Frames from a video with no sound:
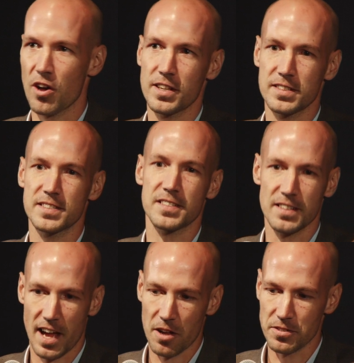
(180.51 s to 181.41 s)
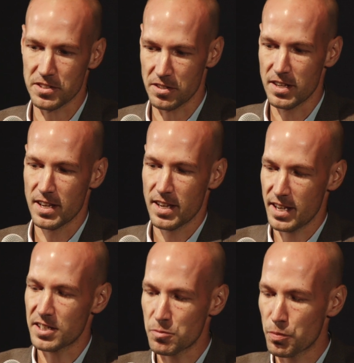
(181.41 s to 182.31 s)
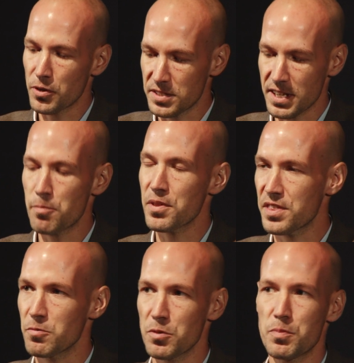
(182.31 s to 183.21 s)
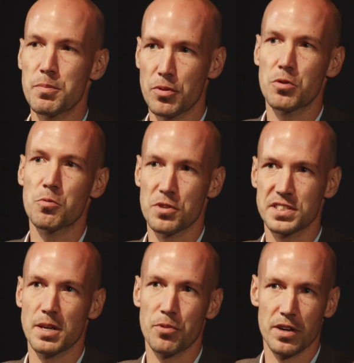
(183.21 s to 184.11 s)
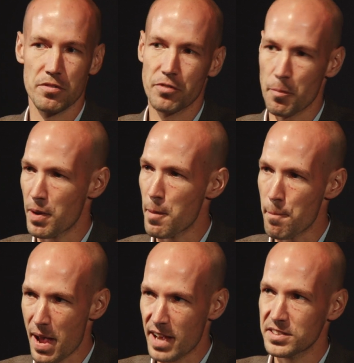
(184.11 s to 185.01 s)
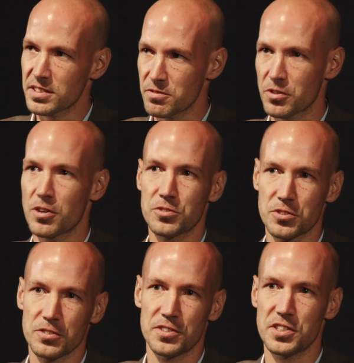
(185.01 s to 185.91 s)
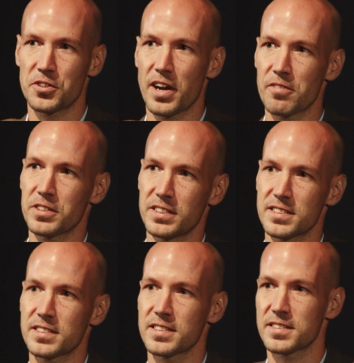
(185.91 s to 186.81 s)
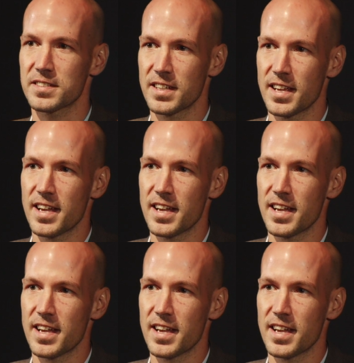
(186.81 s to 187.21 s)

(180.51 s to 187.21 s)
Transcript: audience is allowed to experience empathy with people who were separated from by massive cultural and geographic distance.